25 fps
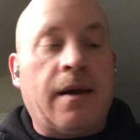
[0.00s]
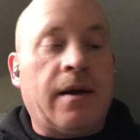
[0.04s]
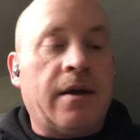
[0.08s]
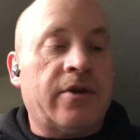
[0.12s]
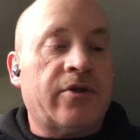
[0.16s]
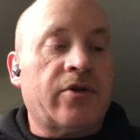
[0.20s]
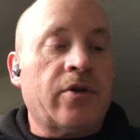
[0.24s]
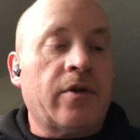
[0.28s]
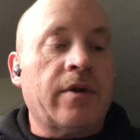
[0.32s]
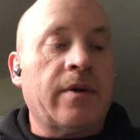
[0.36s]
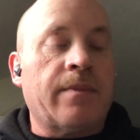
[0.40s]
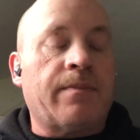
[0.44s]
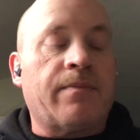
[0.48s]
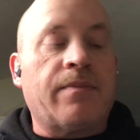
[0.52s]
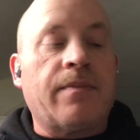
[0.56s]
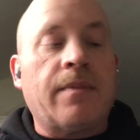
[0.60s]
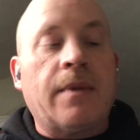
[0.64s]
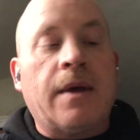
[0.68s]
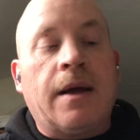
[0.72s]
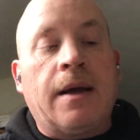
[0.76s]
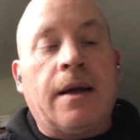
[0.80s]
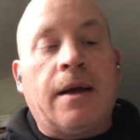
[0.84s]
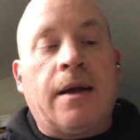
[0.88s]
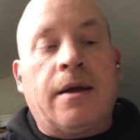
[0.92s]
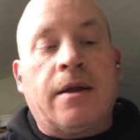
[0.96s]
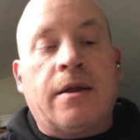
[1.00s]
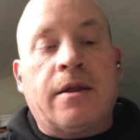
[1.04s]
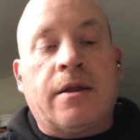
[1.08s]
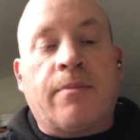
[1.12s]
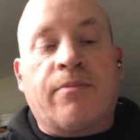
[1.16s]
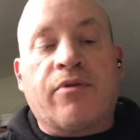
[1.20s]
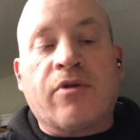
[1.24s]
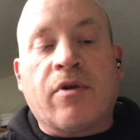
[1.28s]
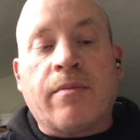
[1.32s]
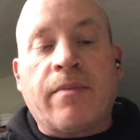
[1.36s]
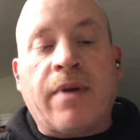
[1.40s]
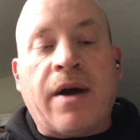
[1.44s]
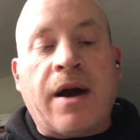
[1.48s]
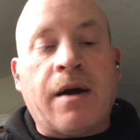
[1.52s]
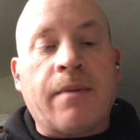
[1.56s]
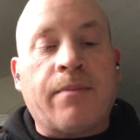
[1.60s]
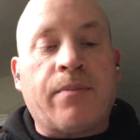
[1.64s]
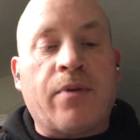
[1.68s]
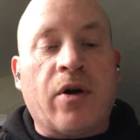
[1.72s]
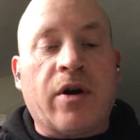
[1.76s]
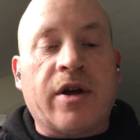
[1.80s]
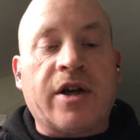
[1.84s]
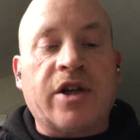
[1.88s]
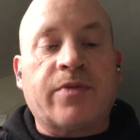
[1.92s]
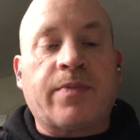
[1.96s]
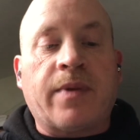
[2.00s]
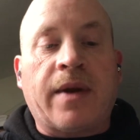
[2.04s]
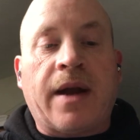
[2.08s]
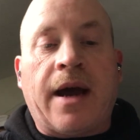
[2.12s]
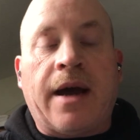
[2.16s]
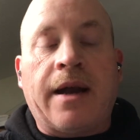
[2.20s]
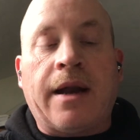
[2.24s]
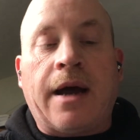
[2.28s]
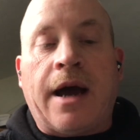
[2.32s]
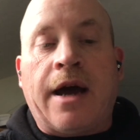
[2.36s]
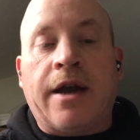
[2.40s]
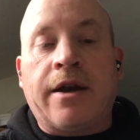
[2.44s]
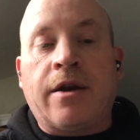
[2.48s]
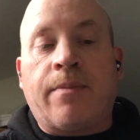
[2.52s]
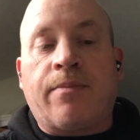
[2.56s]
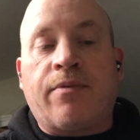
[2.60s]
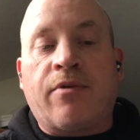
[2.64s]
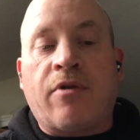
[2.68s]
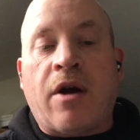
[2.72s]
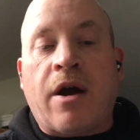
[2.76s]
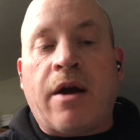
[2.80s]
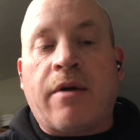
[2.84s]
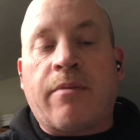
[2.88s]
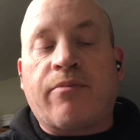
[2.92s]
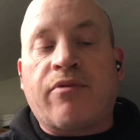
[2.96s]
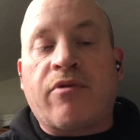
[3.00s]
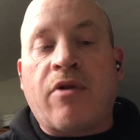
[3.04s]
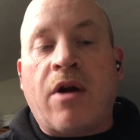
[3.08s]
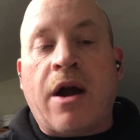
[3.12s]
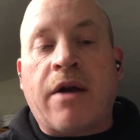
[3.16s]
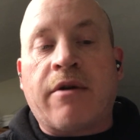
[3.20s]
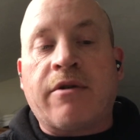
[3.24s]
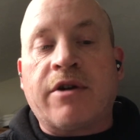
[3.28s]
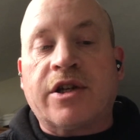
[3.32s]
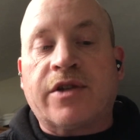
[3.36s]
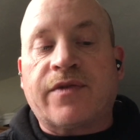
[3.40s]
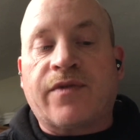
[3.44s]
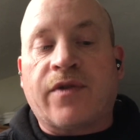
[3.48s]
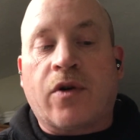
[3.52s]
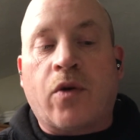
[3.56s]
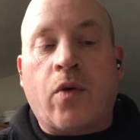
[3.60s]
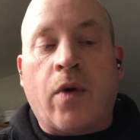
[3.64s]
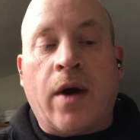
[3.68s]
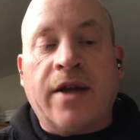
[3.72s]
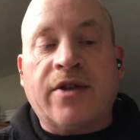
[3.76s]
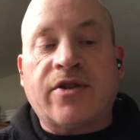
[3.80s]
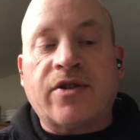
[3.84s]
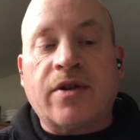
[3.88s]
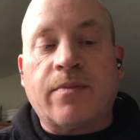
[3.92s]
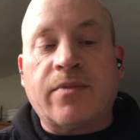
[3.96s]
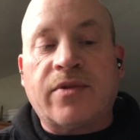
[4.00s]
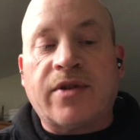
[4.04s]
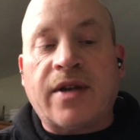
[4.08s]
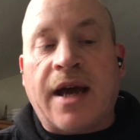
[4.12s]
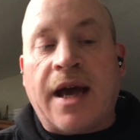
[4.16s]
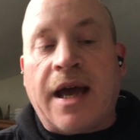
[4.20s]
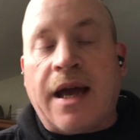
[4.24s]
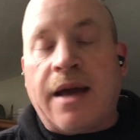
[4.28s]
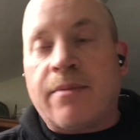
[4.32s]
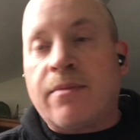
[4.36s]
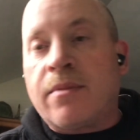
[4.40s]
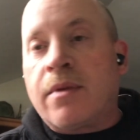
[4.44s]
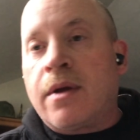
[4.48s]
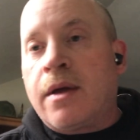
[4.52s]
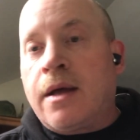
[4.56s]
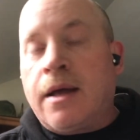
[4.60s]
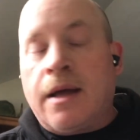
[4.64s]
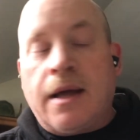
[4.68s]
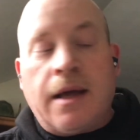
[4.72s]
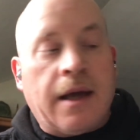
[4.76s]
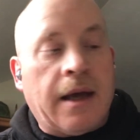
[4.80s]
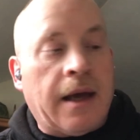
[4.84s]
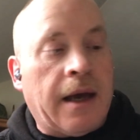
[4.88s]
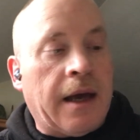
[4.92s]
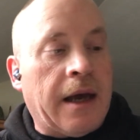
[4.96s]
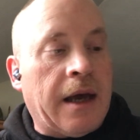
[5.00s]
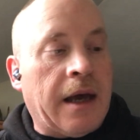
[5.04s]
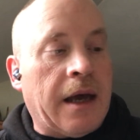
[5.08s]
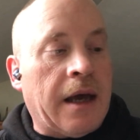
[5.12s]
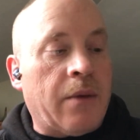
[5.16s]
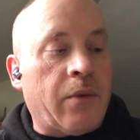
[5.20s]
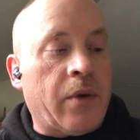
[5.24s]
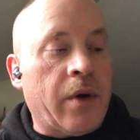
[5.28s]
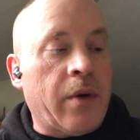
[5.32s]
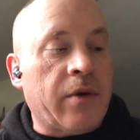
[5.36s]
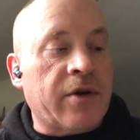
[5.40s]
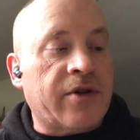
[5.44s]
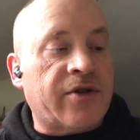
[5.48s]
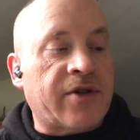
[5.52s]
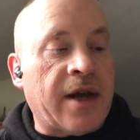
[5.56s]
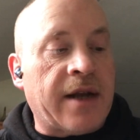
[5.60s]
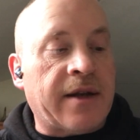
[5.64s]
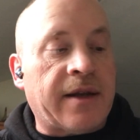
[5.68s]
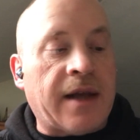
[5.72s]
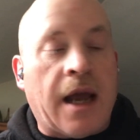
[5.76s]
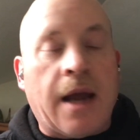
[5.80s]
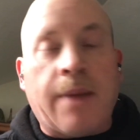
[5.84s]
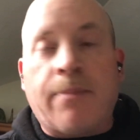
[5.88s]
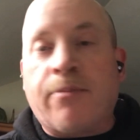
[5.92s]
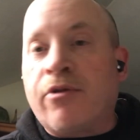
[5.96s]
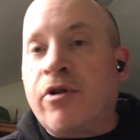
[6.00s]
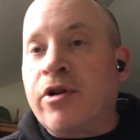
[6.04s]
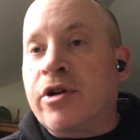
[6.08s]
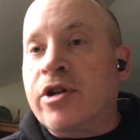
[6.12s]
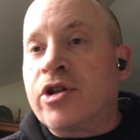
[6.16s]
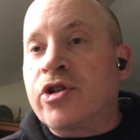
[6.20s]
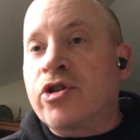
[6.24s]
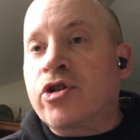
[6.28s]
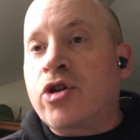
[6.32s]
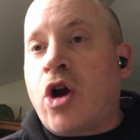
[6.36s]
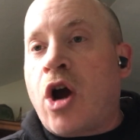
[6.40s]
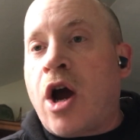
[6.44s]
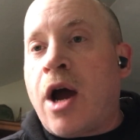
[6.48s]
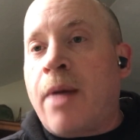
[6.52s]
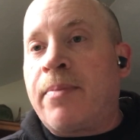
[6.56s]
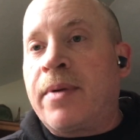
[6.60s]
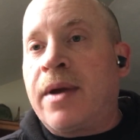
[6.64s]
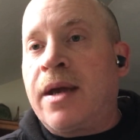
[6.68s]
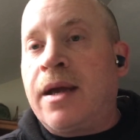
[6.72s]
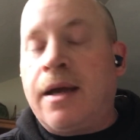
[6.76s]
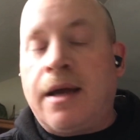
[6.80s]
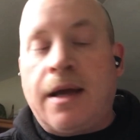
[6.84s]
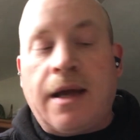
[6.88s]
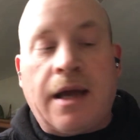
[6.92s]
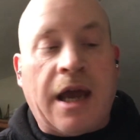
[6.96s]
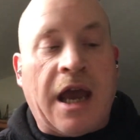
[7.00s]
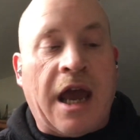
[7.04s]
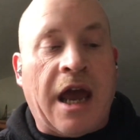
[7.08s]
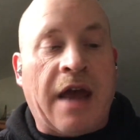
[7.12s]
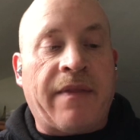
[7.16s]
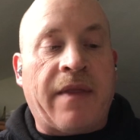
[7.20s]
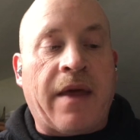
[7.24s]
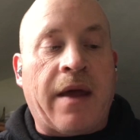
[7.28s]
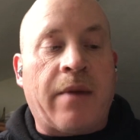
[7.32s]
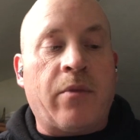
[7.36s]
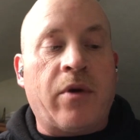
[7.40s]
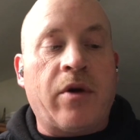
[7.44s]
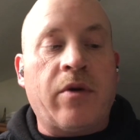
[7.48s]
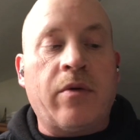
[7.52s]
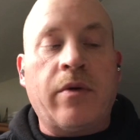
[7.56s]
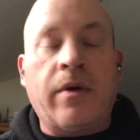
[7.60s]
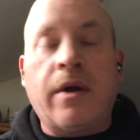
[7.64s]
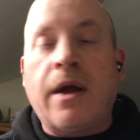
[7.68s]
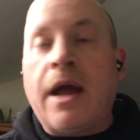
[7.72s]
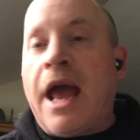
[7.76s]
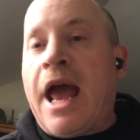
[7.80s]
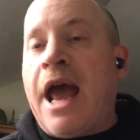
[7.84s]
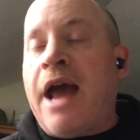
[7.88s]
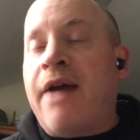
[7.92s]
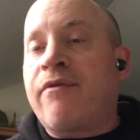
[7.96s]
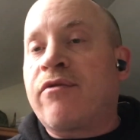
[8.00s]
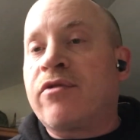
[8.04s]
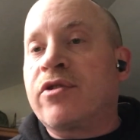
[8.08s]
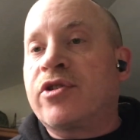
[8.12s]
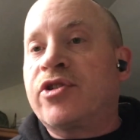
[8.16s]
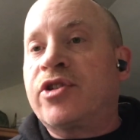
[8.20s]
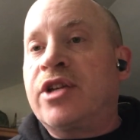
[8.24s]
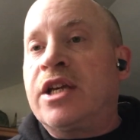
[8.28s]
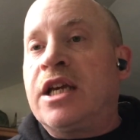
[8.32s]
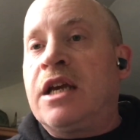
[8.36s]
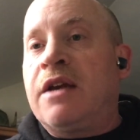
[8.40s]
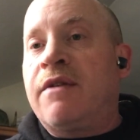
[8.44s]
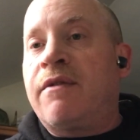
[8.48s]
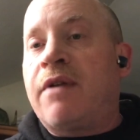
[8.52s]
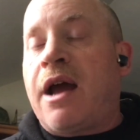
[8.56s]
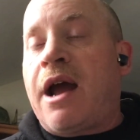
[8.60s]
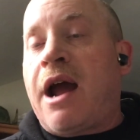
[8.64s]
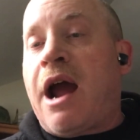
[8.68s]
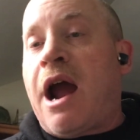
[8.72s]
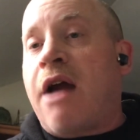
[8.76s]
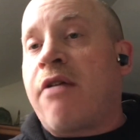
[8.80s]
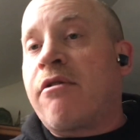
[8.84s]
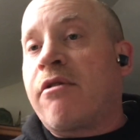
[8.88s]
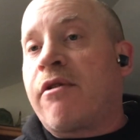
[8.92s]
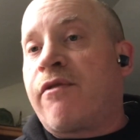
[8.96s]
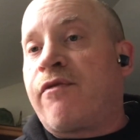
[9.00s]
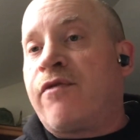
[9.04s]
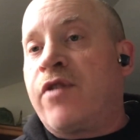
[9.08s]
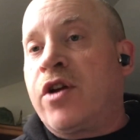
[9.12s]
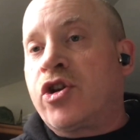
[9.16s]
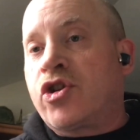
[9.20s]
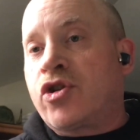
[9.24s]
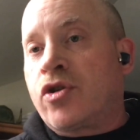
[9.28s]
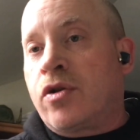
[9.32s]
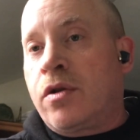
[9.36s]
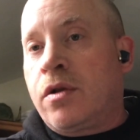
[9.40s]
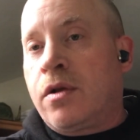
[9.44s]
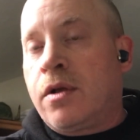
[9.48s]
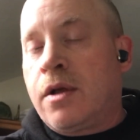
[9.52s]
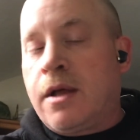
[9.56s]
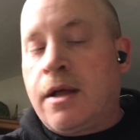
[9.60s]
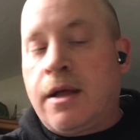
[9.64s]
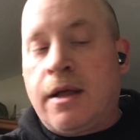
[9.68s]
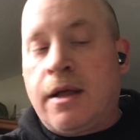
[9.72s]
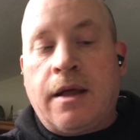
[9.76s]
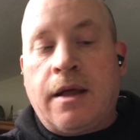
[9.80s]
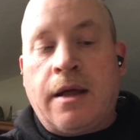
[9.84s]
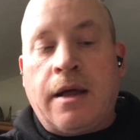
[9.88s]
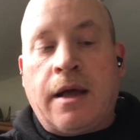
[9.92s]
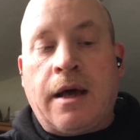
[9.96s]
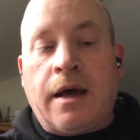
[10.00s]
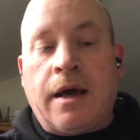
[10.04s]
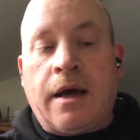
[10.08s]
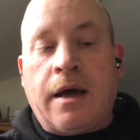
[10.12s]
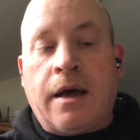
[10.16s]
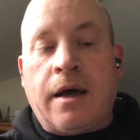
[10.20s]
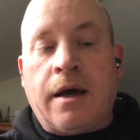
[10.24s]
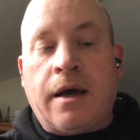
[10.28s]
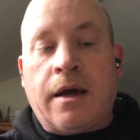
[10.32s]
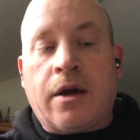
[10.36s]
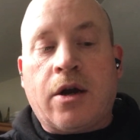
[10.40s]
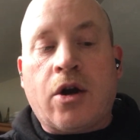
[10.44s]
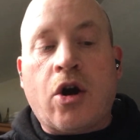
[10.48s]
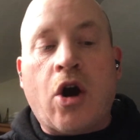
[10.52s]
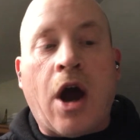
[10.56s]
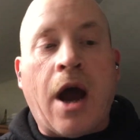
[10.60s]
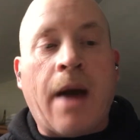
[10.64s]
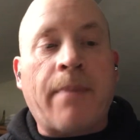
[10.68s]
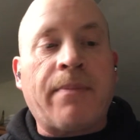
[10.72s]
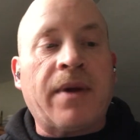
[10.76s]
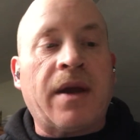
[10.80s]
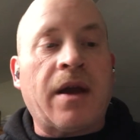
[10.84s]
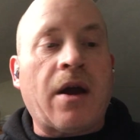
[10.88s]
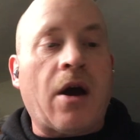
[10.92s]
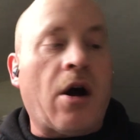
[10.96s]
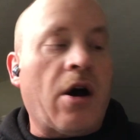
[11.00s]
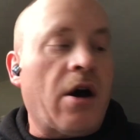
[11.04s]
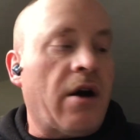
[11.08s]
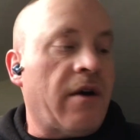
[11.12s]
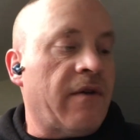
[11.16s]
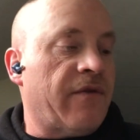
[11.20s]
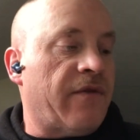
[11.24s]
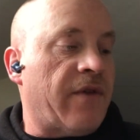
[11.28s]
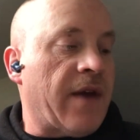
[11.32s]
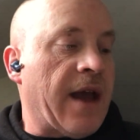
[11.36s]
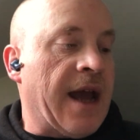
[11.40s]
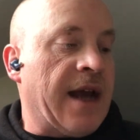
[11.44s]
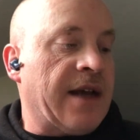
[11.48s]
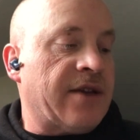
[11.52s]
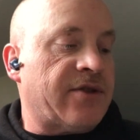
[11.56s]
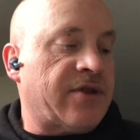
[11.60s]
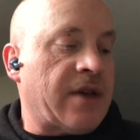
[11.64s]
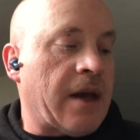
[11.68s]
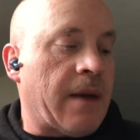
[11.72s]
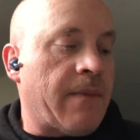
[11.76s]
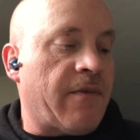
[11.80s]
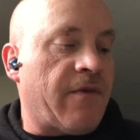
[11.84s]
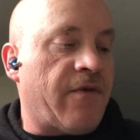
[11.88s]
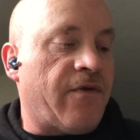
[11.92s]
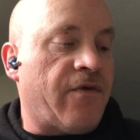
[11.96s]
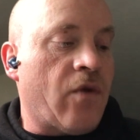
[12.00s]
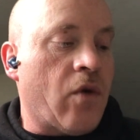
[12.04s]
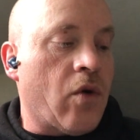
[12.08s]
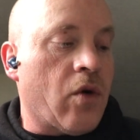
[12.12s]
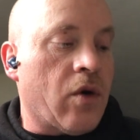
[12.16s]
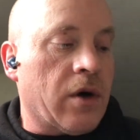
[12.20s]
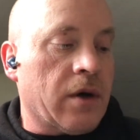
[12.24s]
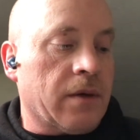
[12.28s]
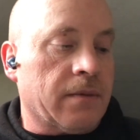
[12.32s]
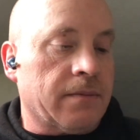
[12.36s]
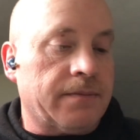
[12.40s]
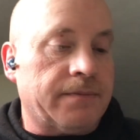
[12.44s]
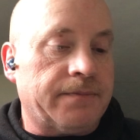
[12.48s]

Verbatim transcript: So the, the Brummbär book has been un under pro progress for quite some time. Uh, we were sent a printer's copy, and then we have received our official uh, copy of SM4.